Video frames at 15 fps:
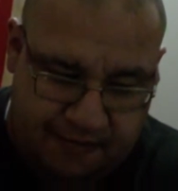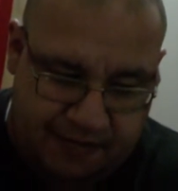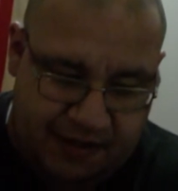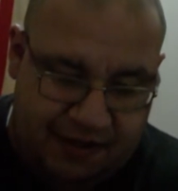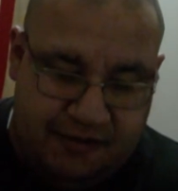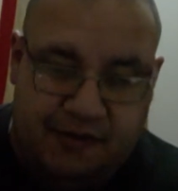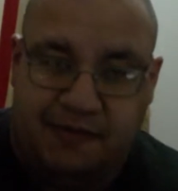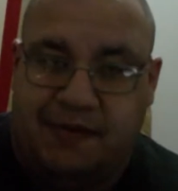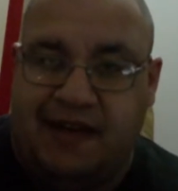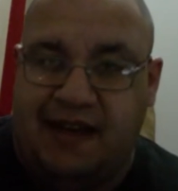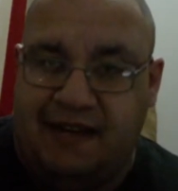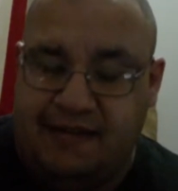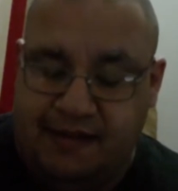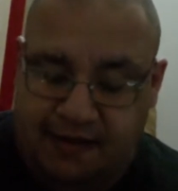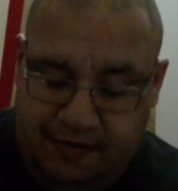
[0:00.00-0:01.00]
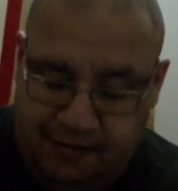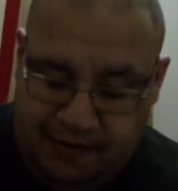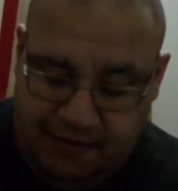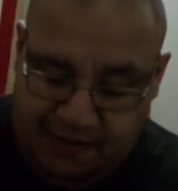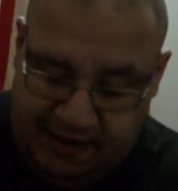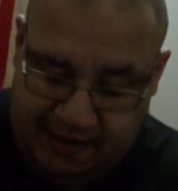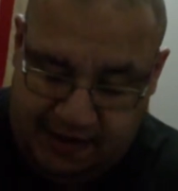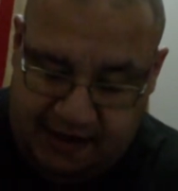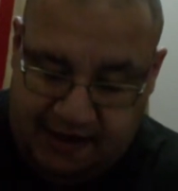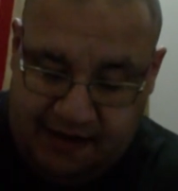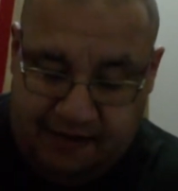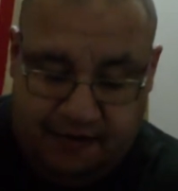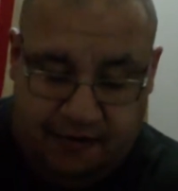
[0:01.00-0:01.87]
because they're plastic or whatnot, and